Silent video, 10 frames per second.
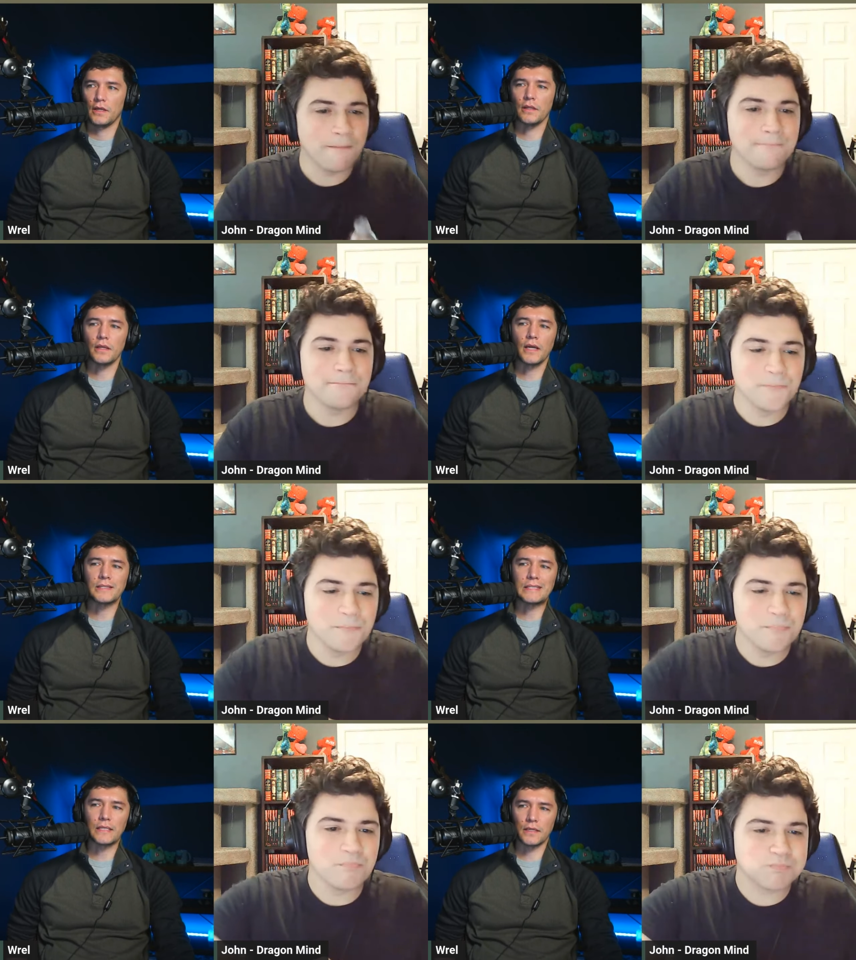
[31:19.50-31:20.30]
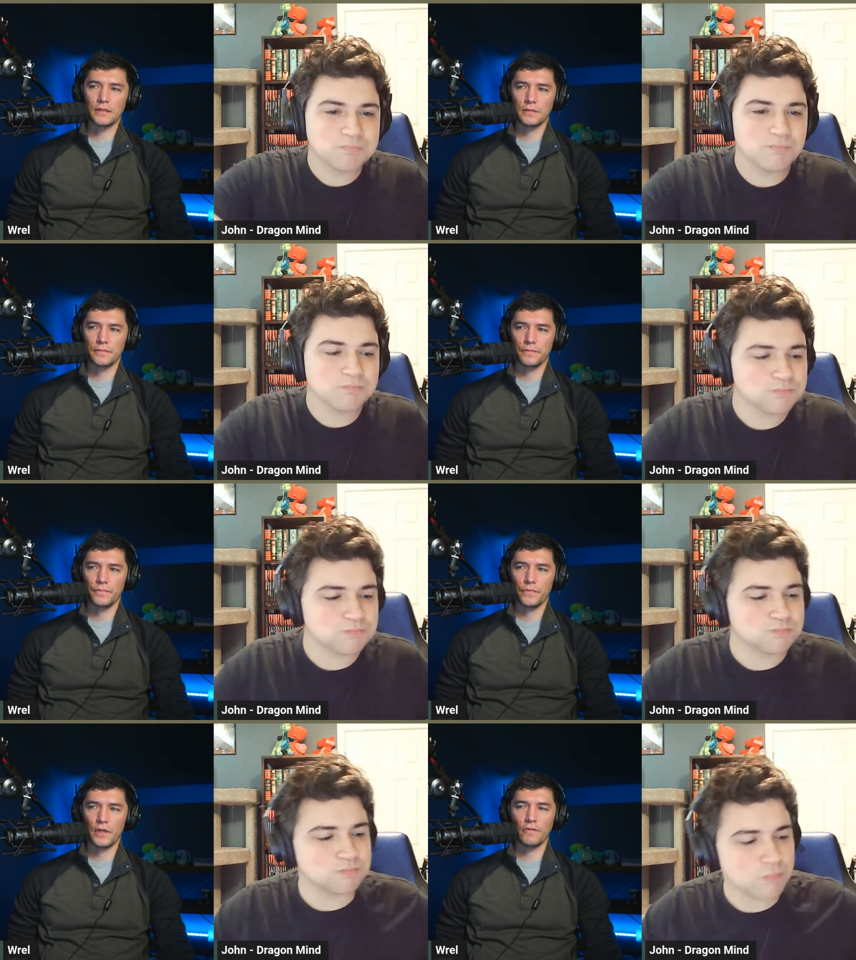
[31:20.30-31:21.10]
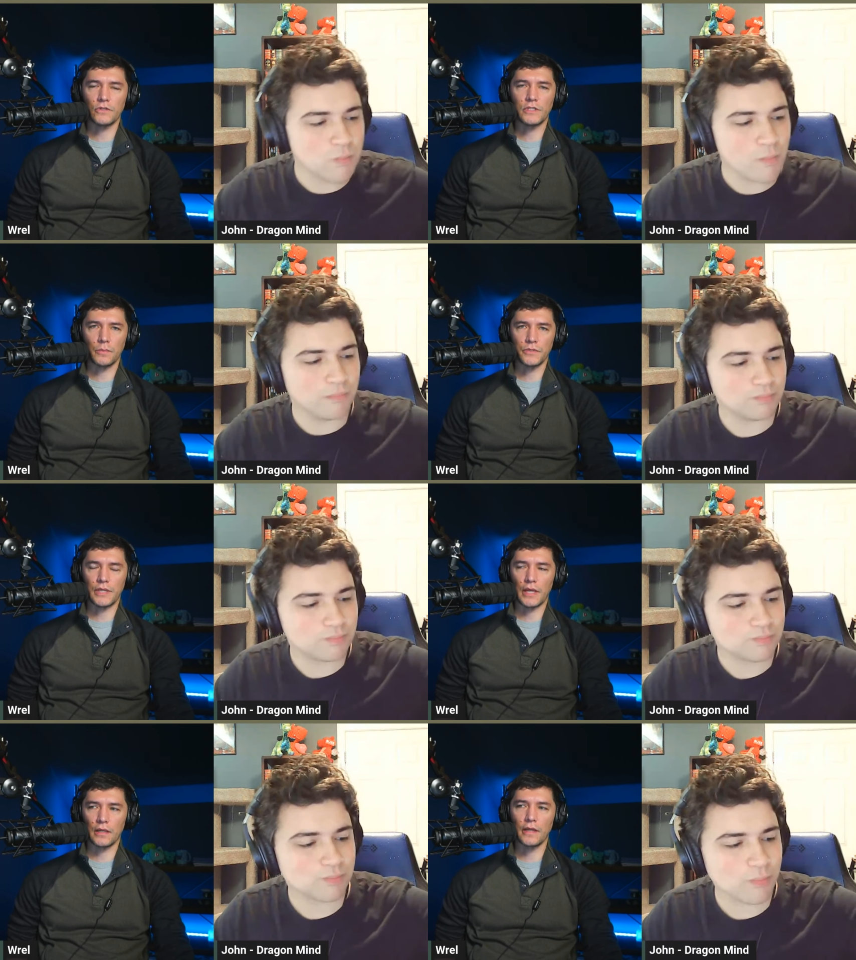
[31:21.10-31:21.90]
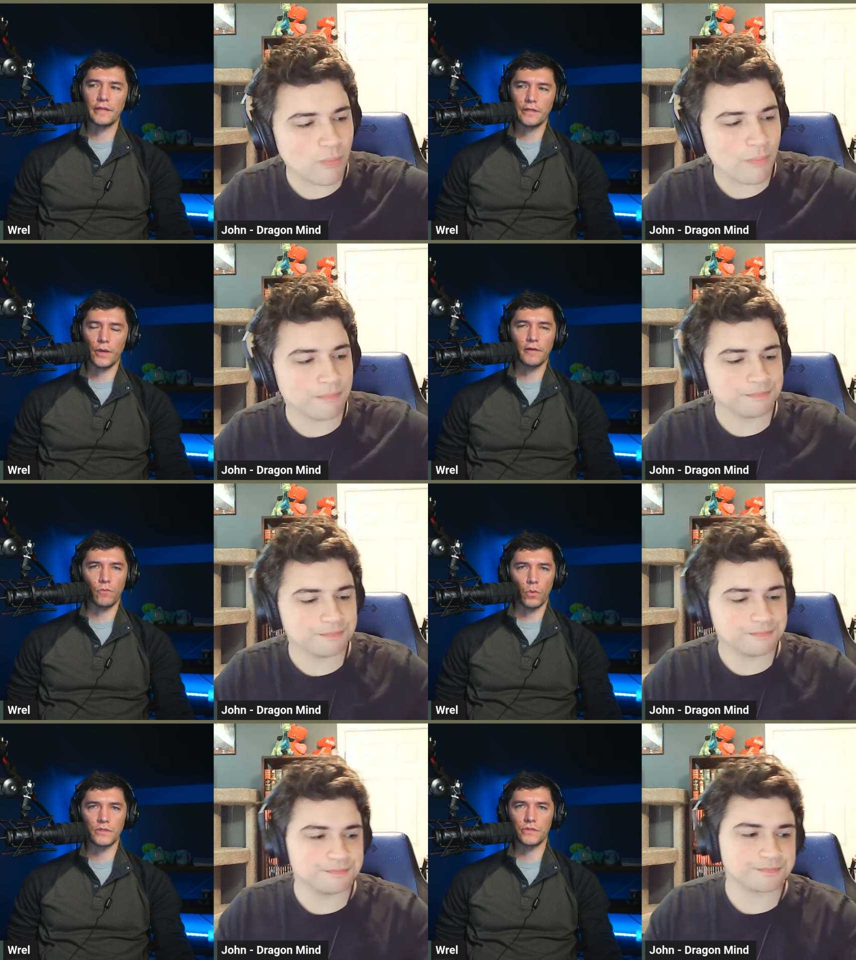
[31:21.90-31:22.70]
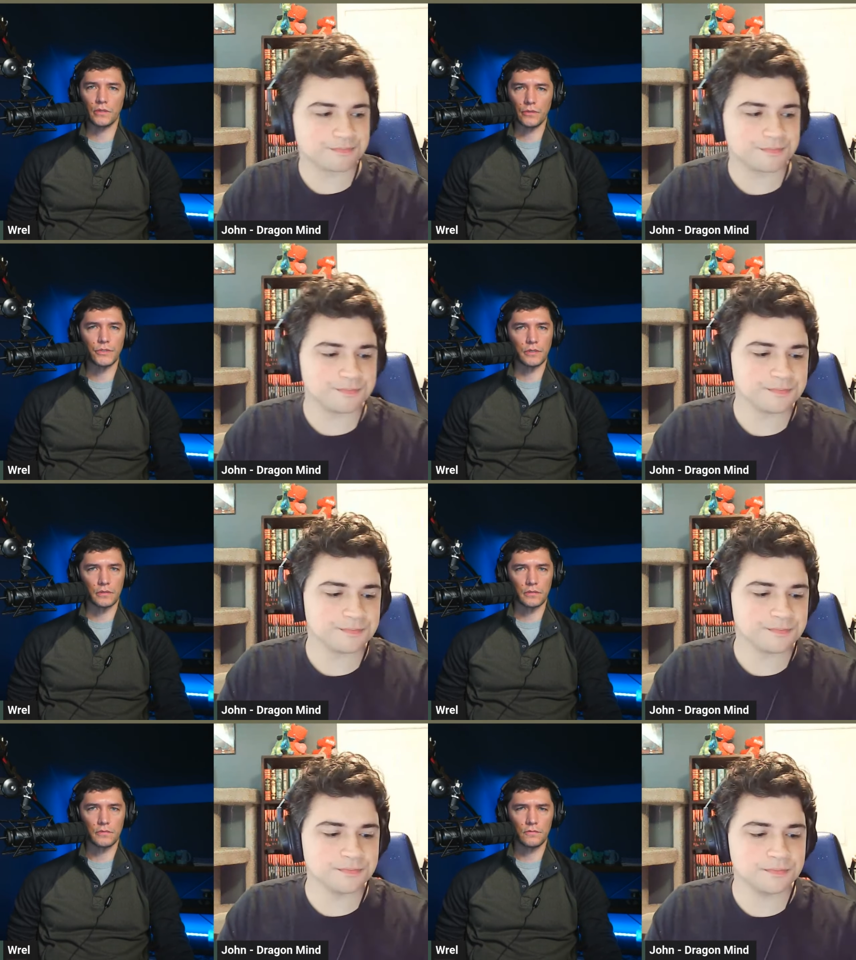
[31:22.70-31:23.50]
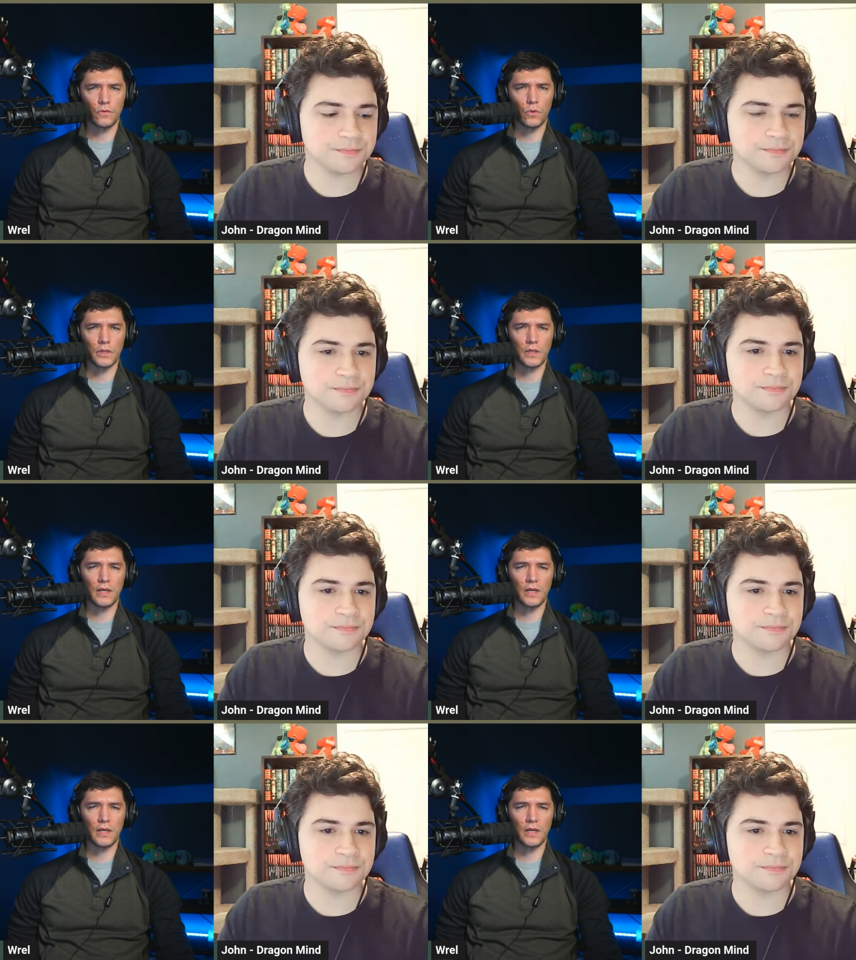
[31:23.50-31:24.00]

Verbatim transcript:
Speaker 1: The idea of a dump stat, I think you have one solution for it.